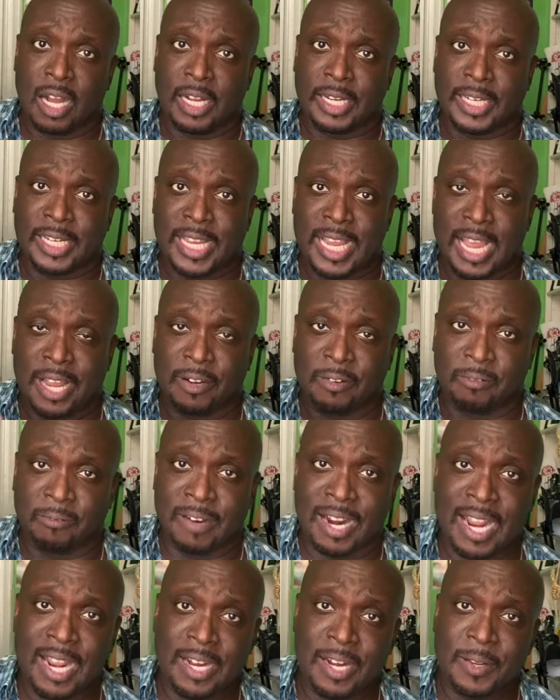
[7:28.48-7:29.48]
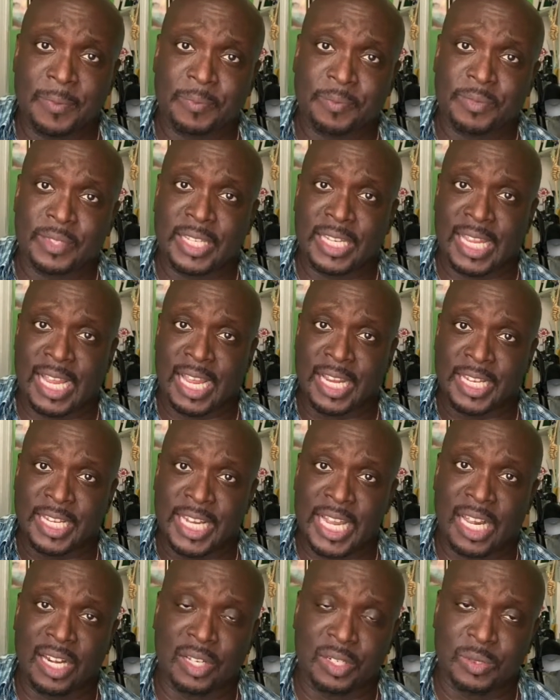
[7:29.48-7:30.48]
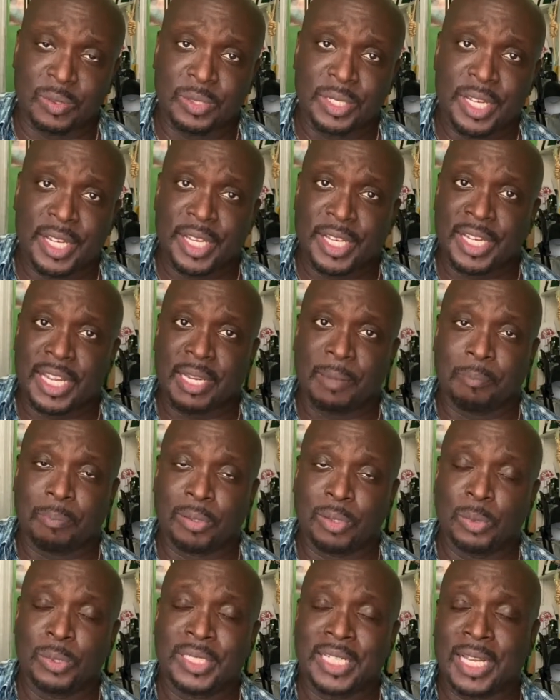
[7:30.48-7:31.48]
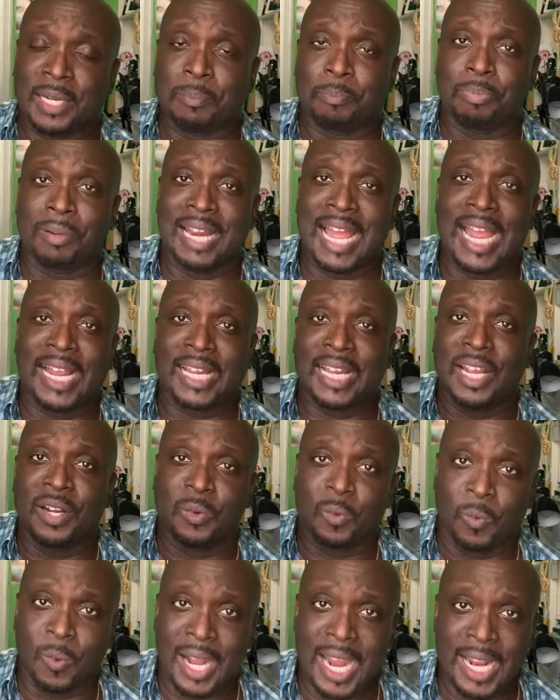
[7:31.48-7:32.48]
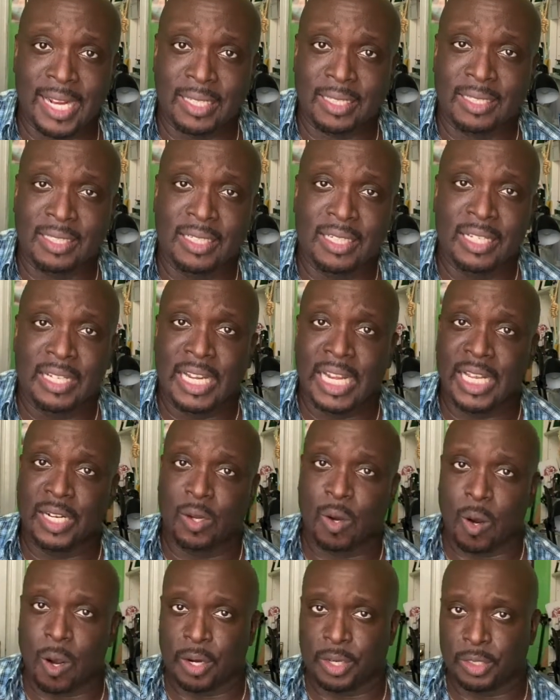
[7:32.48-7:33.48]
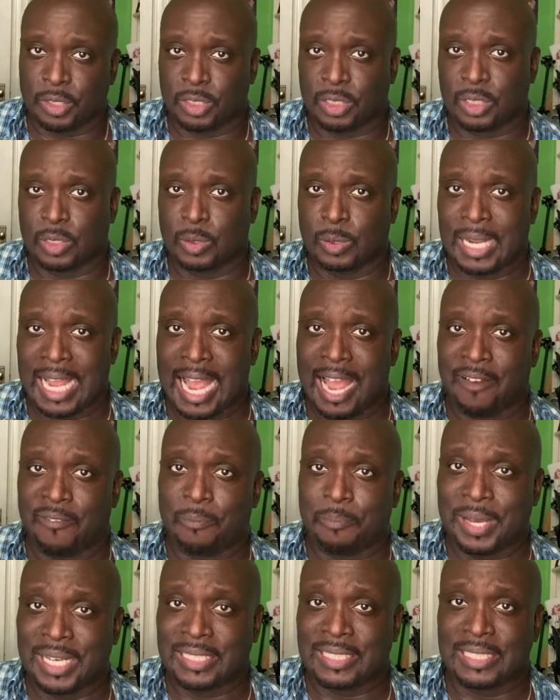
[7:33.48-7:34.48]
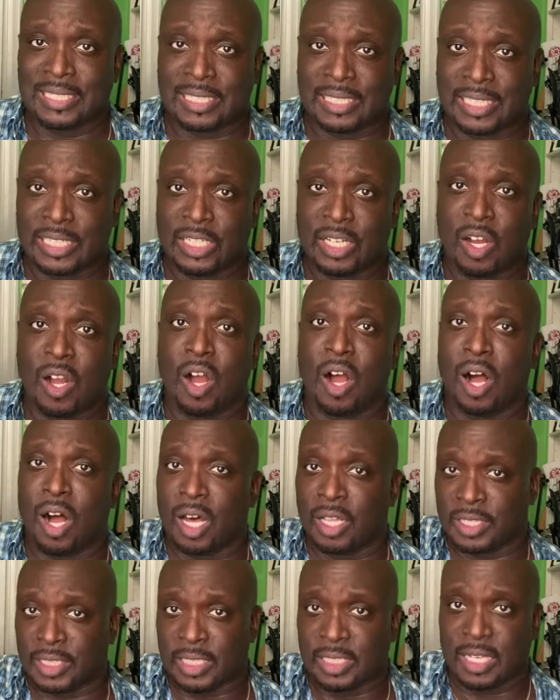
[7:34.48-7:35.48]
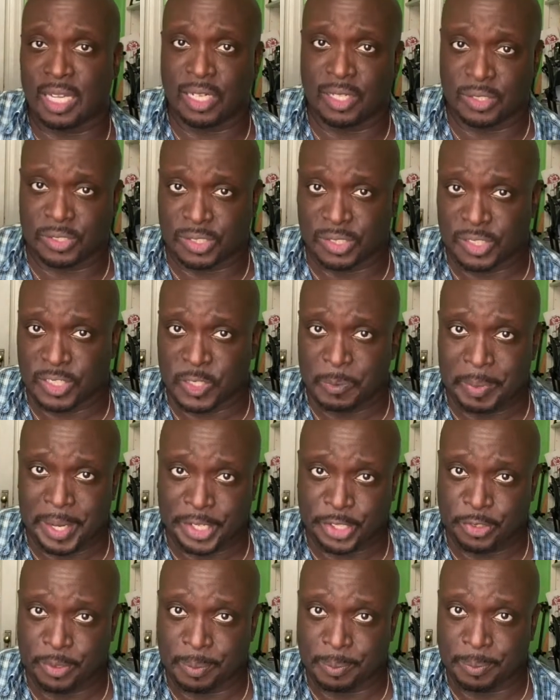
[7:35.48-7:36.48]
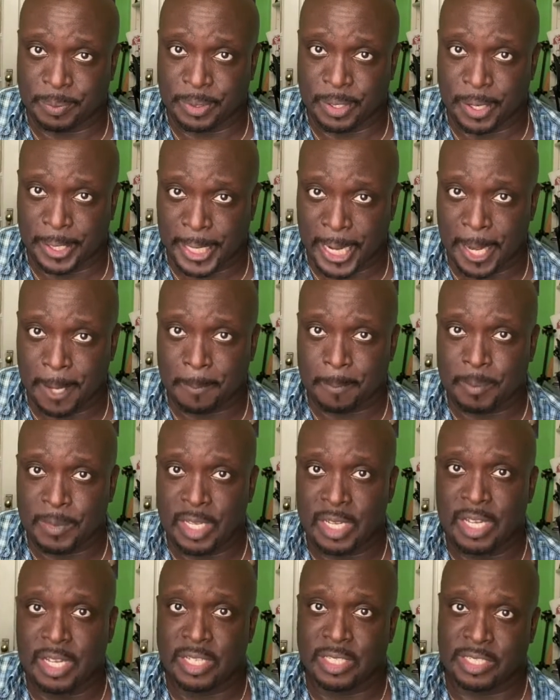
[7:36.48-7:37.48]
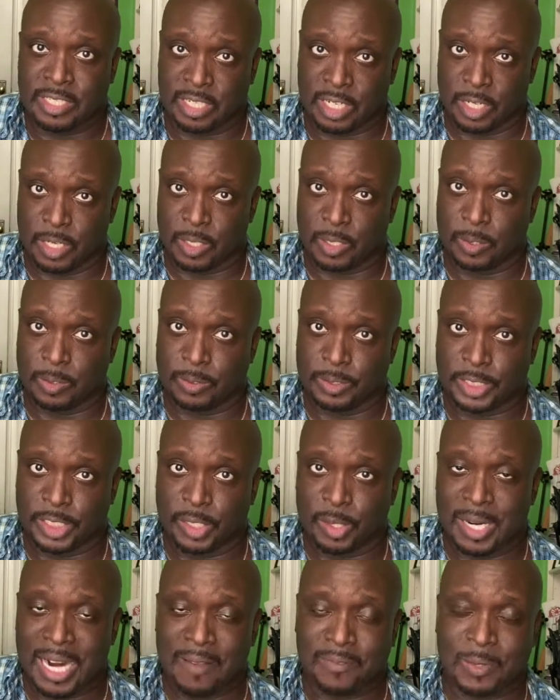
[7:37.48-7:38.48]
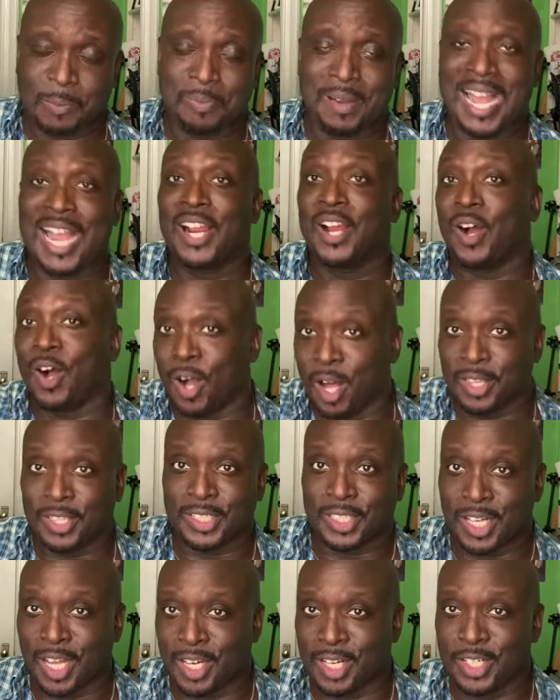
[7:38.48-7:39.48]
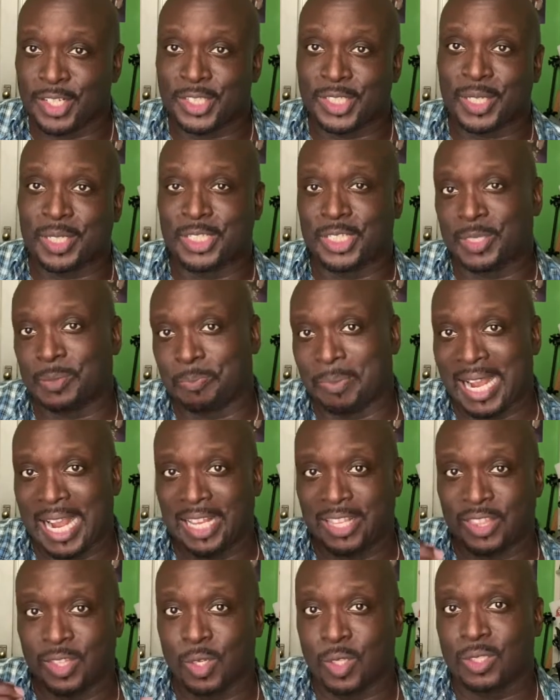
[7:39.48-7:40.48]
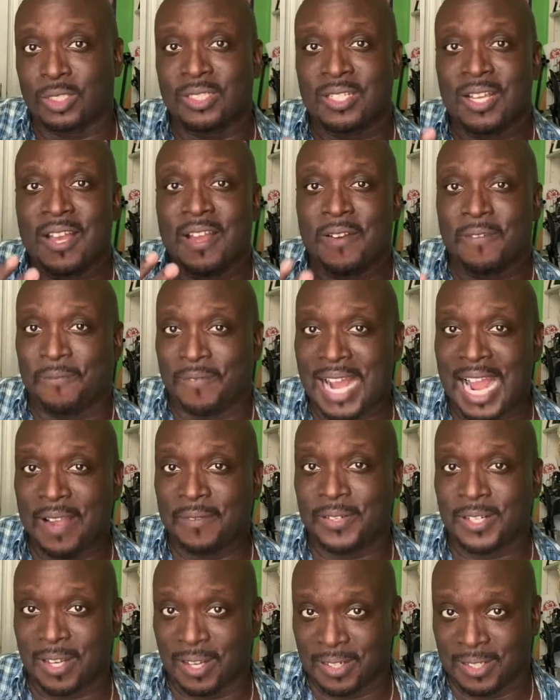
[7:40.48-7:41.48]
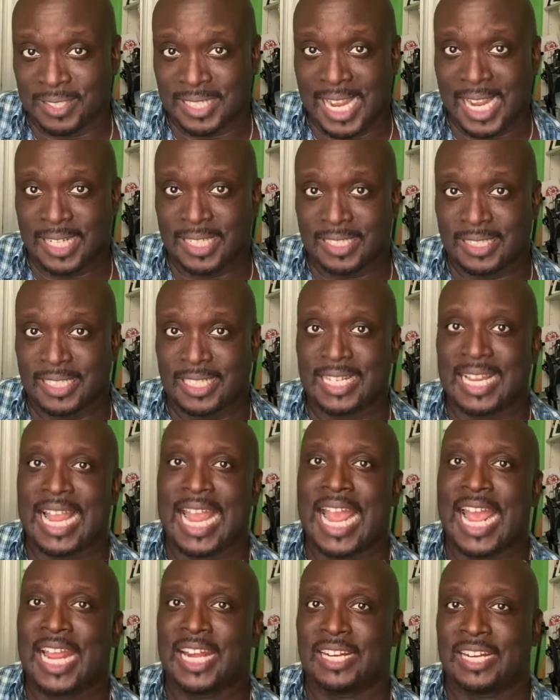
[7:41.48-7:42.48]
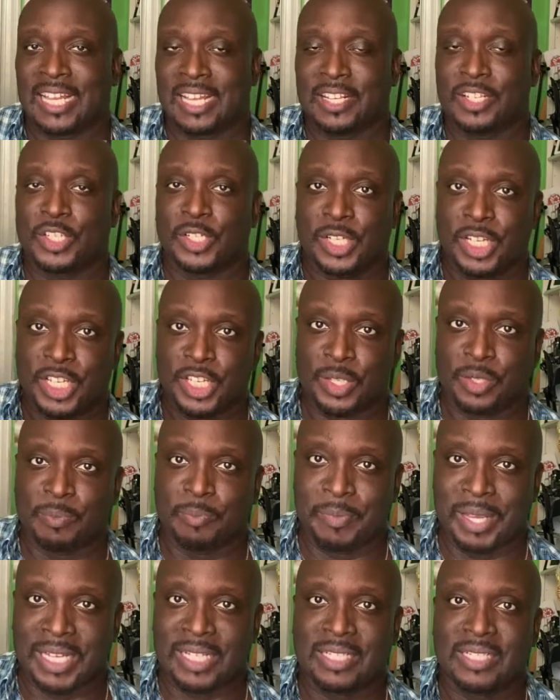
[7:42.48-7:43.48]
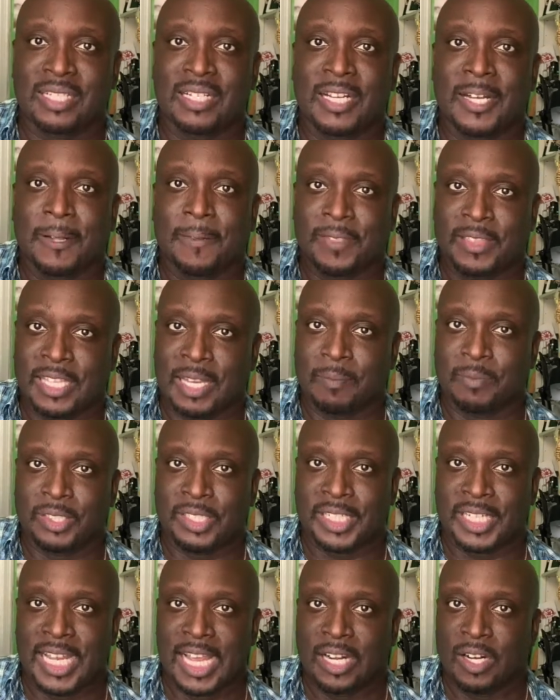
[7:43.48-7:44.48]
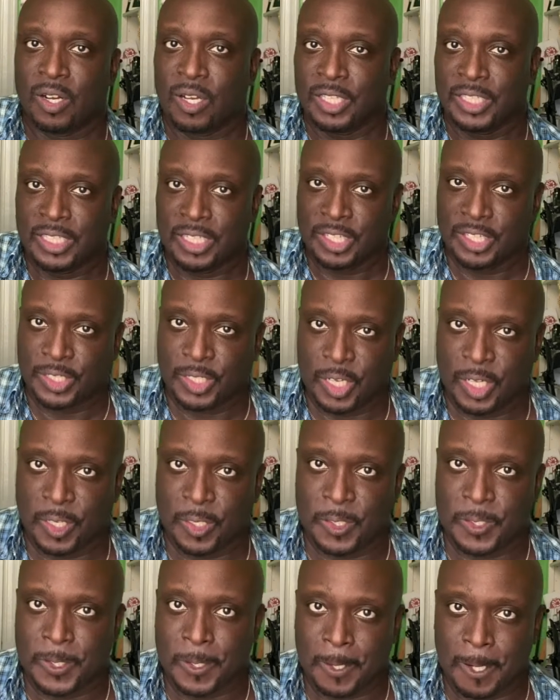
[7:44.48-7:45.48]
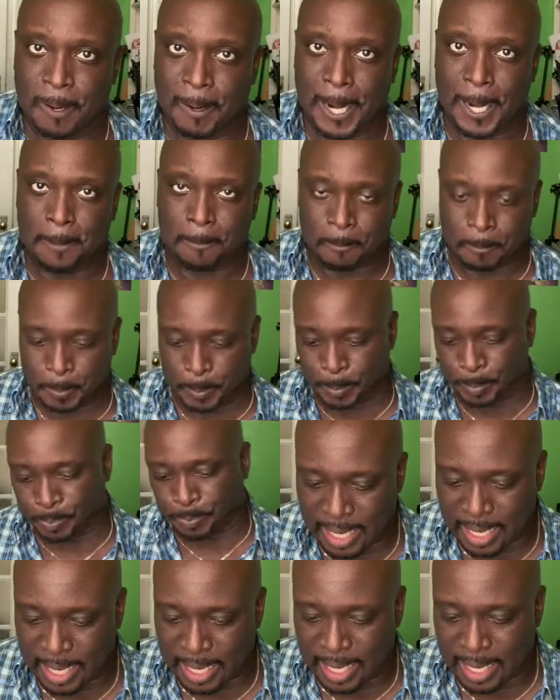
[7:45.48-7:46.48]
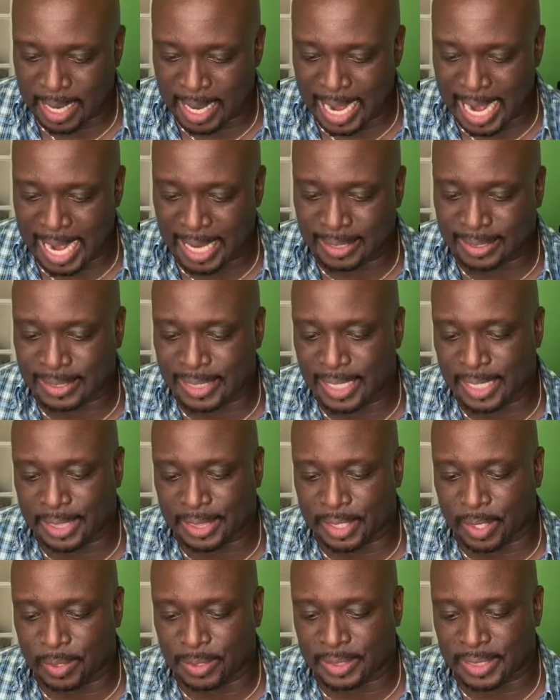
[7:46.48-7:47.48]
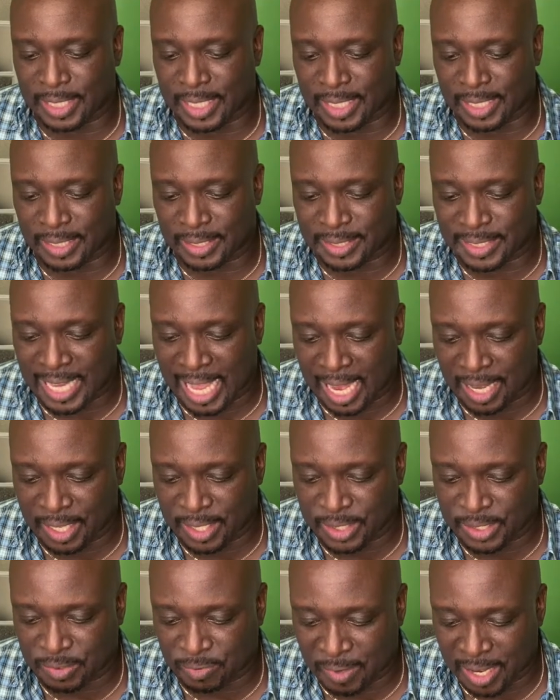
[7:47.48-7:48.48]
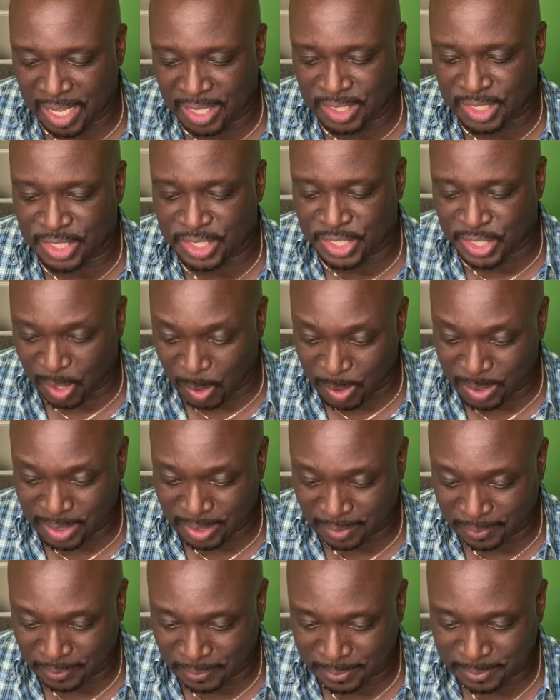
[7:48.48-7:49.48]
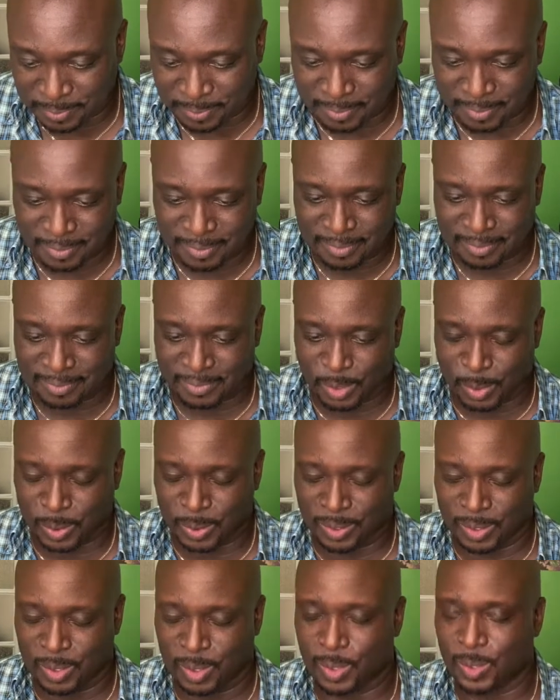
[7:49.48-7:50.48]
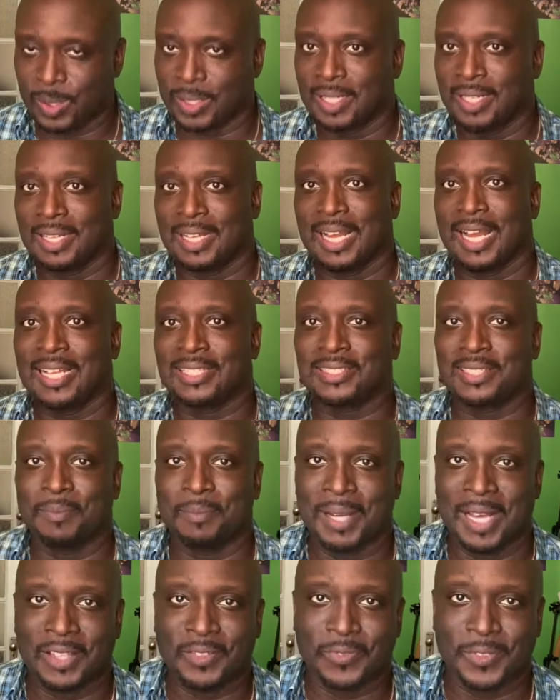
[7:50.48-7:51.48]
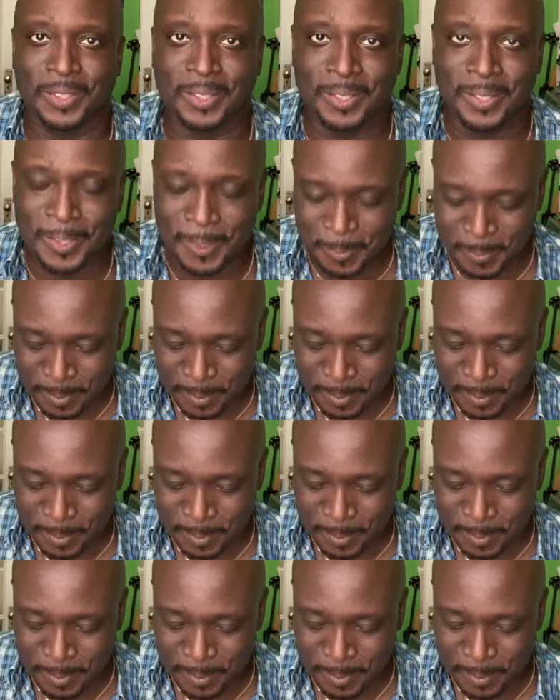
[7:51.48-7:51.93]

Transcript: get red, get yellow, get blue, get black, and white in order to have basically all the colors in the spectrum, okay? So you don't have to buy all the colors. You can just buy those 5 colors actually, and then you can mix them to get all the other colors, all right? IT13 Talons Renz Joseph, that's a mouthful,